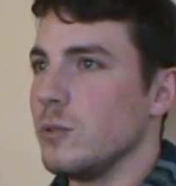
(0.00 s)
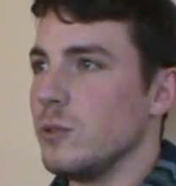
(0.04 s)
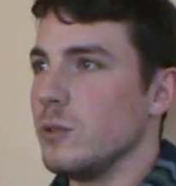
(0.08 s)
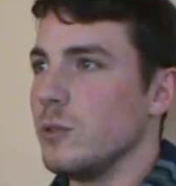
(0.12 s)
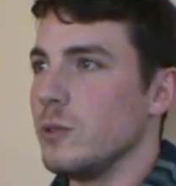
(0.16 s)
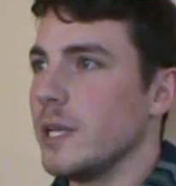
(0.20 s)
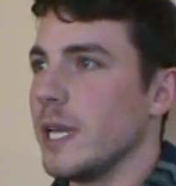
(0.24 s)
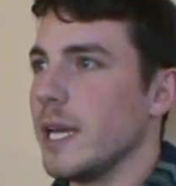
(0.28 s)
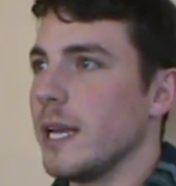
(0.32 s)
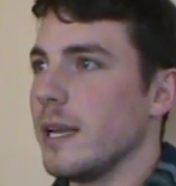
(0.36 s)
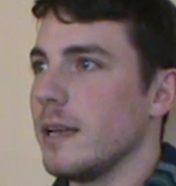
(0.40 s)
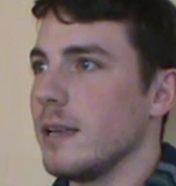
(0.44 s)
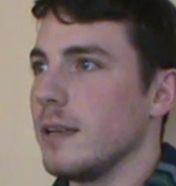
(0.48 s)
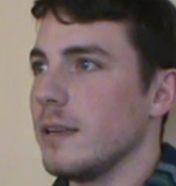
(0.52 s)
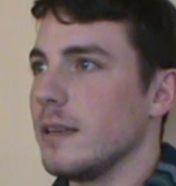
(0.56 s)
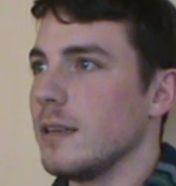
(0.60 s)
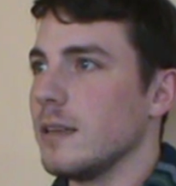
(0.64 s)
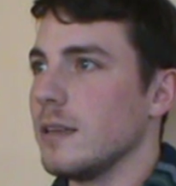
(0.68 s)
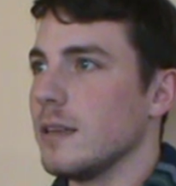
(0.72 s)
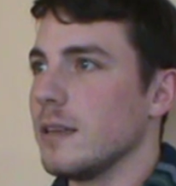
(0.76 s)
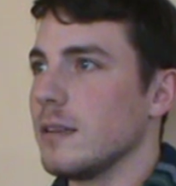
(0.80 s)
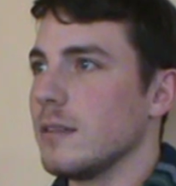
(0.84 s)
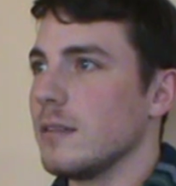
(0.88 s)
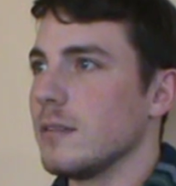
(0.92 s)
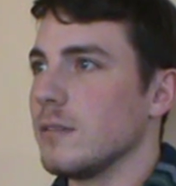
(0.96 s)
you get
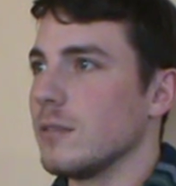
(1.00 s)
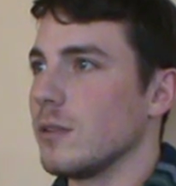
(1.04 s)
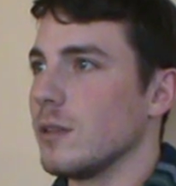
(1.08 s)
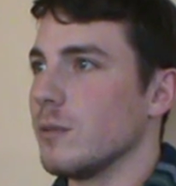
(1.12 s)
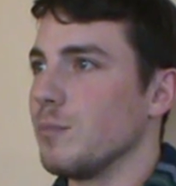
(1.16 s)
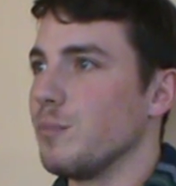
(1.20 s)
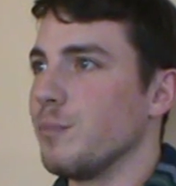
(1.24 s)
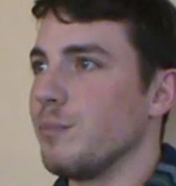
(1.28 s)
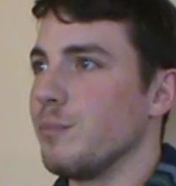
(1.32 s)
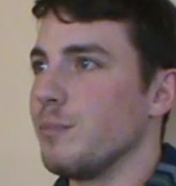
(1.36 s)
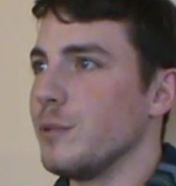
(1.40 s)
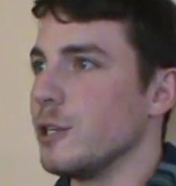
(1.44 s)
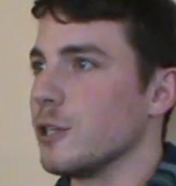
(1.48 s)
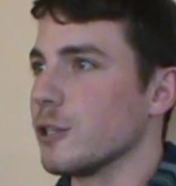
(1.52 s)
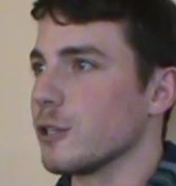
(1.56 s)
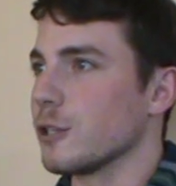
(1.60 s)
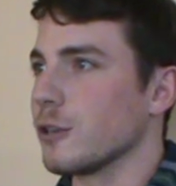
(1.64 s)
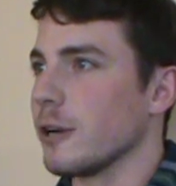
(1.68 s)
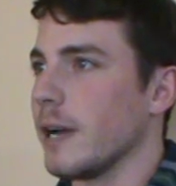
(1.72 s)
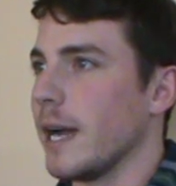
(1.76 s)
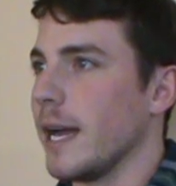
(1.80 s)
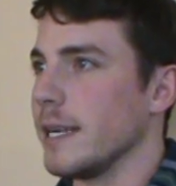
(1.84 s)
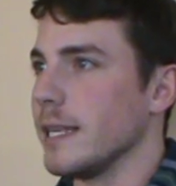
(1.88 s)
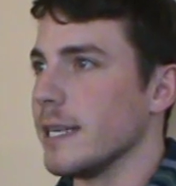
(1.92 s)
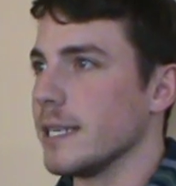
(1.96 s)
the
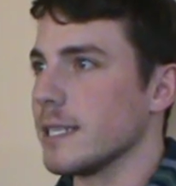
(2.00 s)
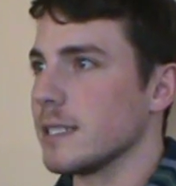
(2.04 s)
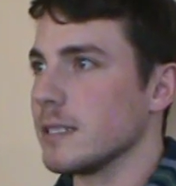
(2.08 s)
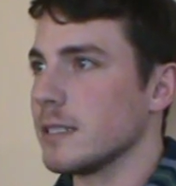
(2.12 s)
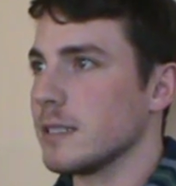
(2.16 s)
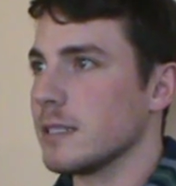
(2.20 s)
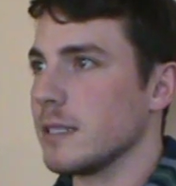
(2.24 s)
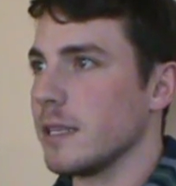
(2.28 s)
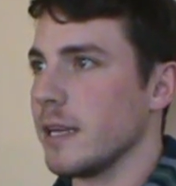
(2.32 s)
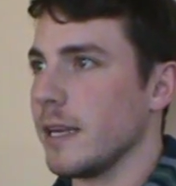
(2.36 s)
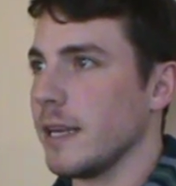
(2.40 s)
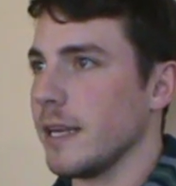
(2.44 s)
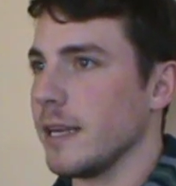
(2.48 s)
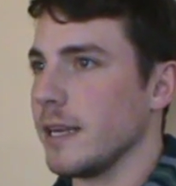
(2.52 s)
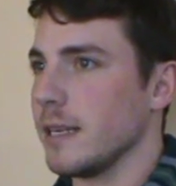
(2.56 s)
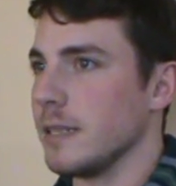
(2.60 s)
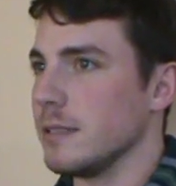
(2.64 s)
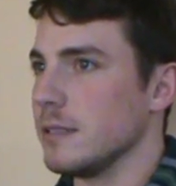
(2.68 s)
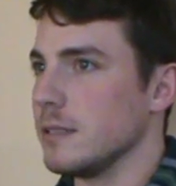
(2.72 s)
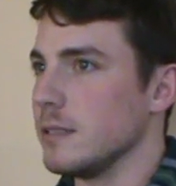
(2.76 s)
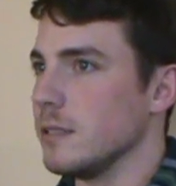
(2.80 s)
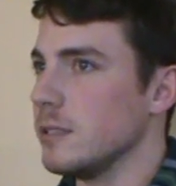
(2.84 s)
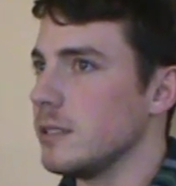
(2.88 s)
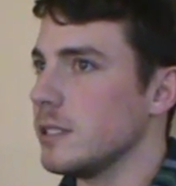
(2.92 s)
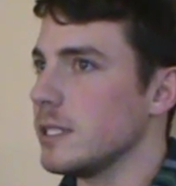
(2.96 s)
bureaucratics
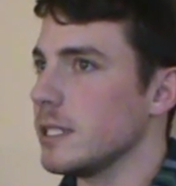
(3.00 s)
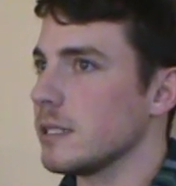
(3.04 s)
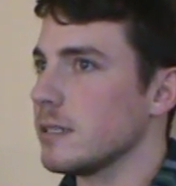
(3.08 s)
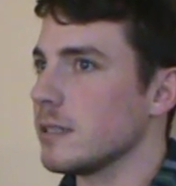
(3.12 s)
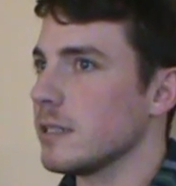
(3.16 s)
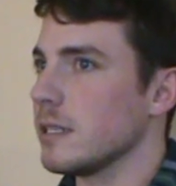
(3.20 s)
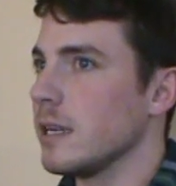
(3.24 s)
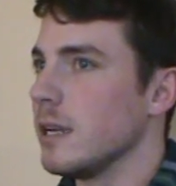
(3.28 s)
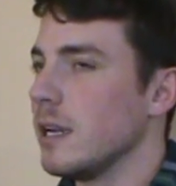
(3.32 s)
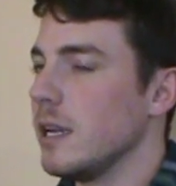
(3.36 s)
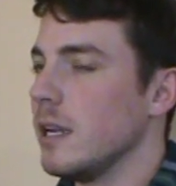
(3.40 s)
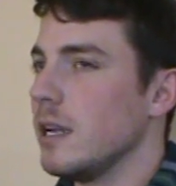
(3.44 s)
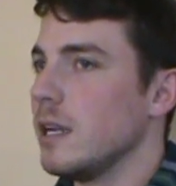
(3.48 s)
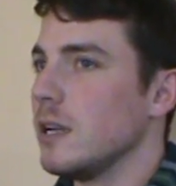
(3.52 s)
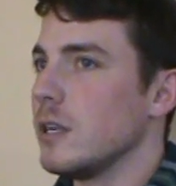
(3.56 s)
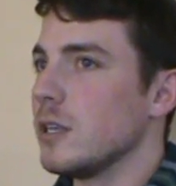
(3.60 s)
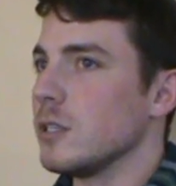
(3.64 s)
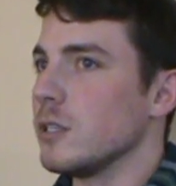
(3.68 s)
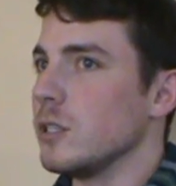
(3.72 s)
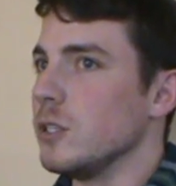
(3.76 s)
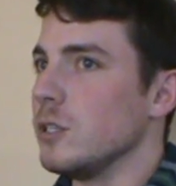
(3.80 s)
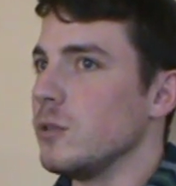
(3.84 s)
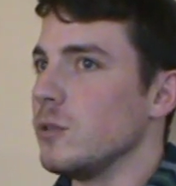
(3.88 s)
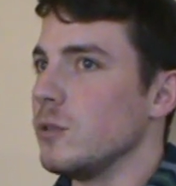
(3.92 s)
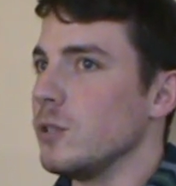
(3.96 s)
and you just
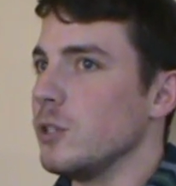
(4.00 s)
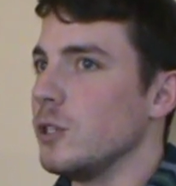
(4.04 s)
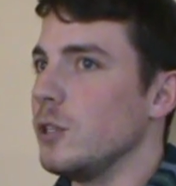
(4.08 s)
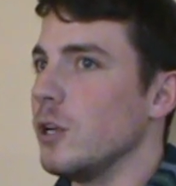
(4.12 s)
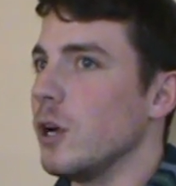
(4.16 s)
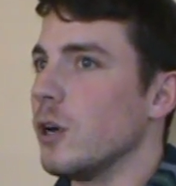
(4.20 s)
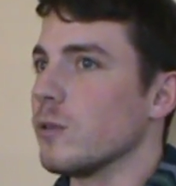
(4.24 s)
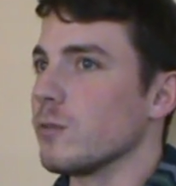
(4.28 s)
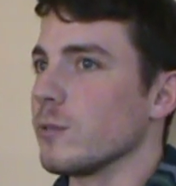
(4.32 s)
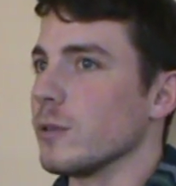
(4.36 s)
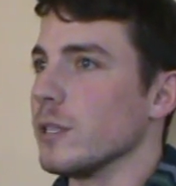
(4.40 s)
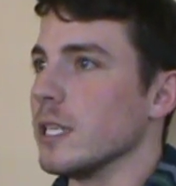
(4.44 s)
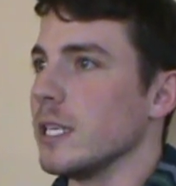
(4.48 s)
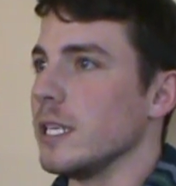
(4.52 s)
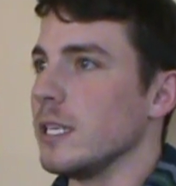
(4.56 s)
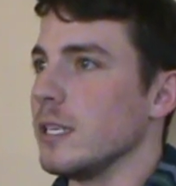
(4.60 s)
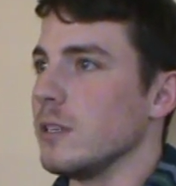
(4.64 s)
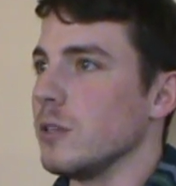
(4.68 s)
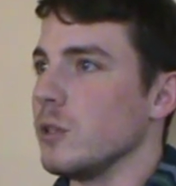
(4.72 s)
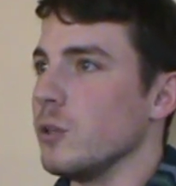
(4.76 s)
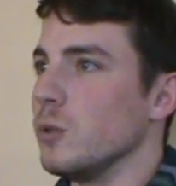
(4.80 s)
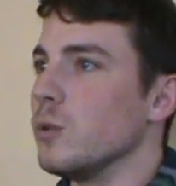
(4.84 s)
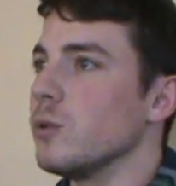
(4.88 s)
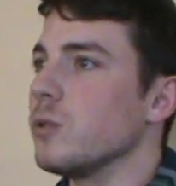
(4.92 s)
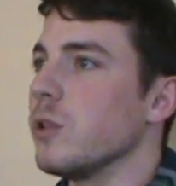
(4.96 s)
you, you don't
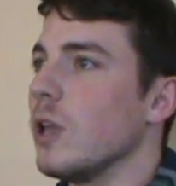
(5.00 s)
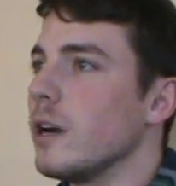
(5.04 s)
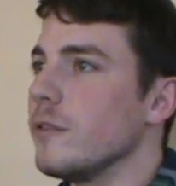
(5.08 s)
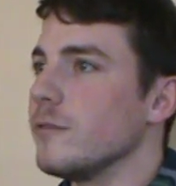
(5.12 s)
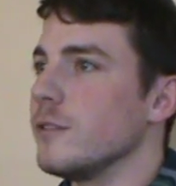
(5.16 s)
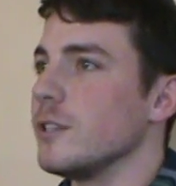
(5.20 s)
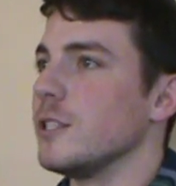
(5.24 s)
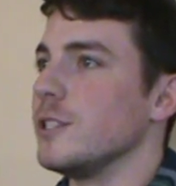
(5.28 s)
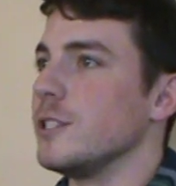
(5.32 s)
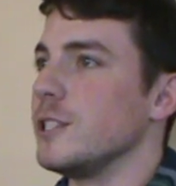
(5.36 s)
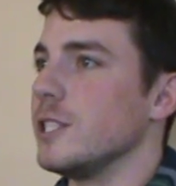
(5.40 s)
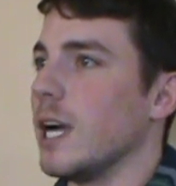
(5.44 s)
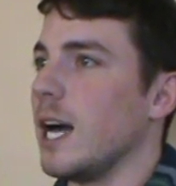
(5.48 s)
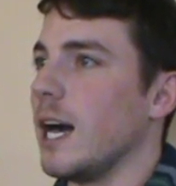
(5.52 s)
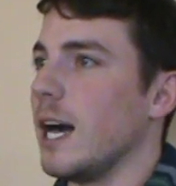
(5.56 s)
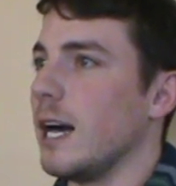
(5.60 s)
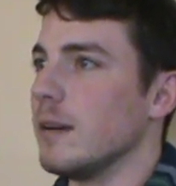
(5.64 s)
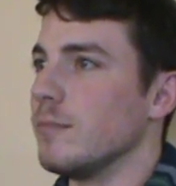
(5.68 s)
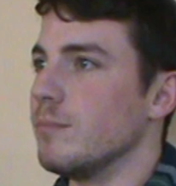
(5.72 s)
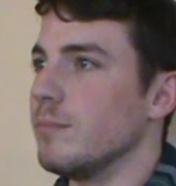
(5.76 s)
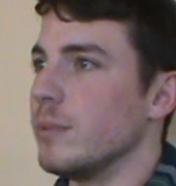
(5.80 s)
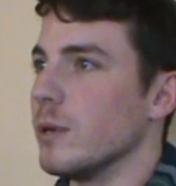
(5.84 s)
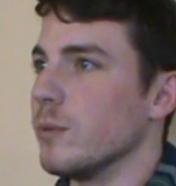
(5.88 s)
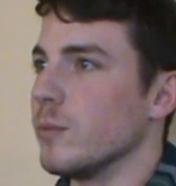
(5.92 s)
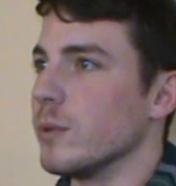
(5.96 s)
really you love your
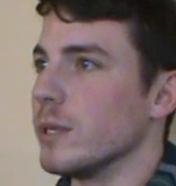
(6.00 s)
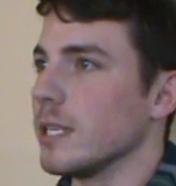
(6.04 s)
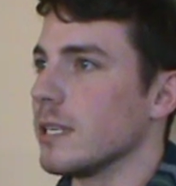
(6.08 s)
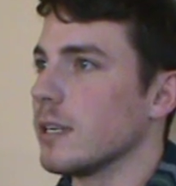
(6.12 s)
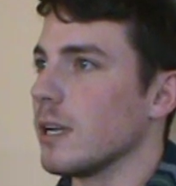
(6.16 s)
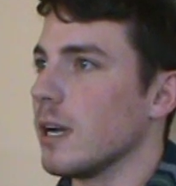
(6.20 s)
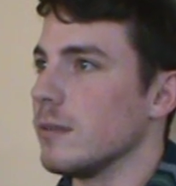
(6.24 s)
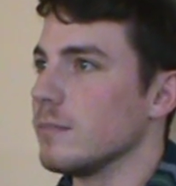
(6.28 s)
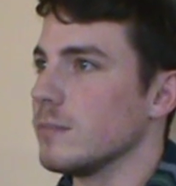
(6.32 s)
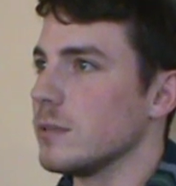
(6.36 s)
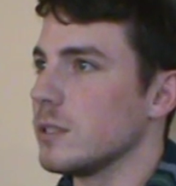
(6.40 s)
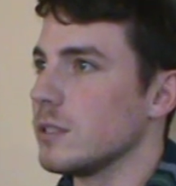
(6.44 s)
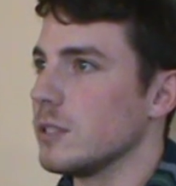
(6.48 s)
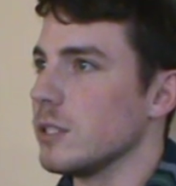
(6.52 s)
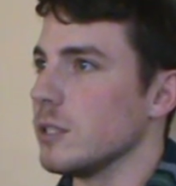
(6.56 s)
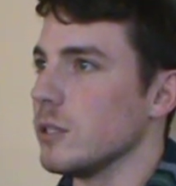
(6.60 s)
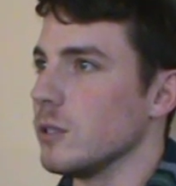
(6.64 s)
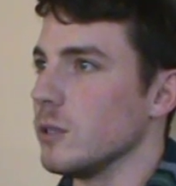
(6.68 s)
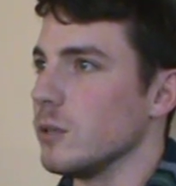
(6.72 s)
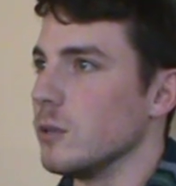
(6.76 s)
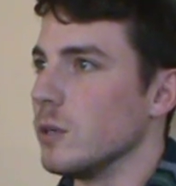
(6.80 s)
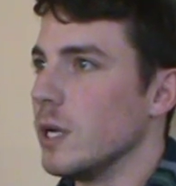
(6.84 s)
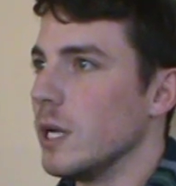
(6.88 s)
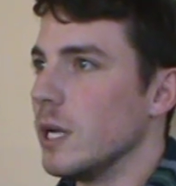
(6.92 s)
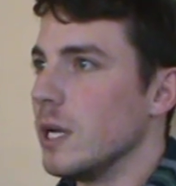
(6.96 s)
job but when it comes
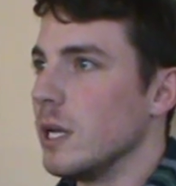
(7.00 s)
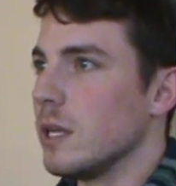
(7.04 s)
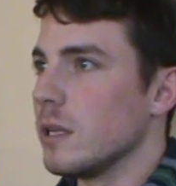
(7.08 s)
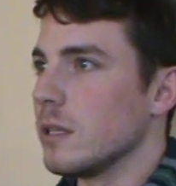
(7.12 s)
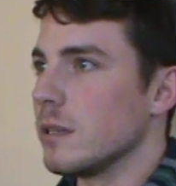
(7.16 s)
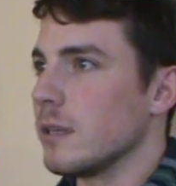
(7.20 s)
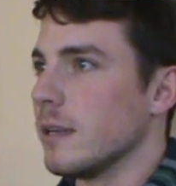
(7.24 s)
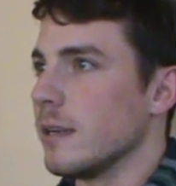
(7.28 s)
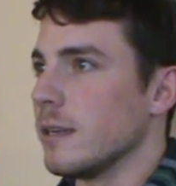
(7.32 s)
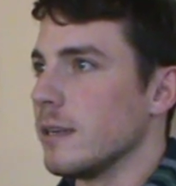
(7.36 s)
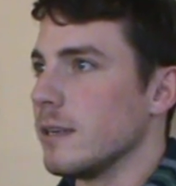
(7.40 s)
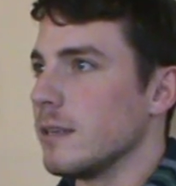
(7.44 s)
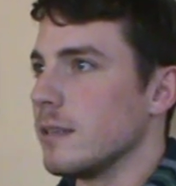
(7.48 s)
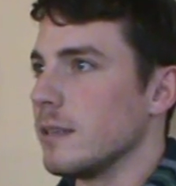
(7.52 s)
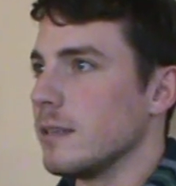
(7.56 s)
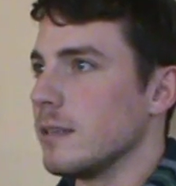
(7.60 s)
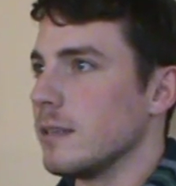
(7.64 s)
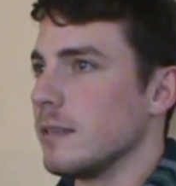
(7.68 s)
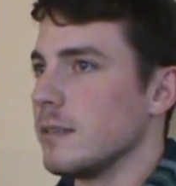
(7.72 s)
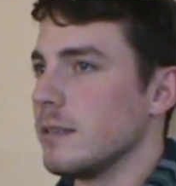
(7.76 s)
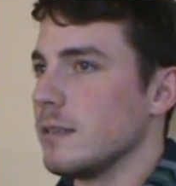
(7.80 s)
to the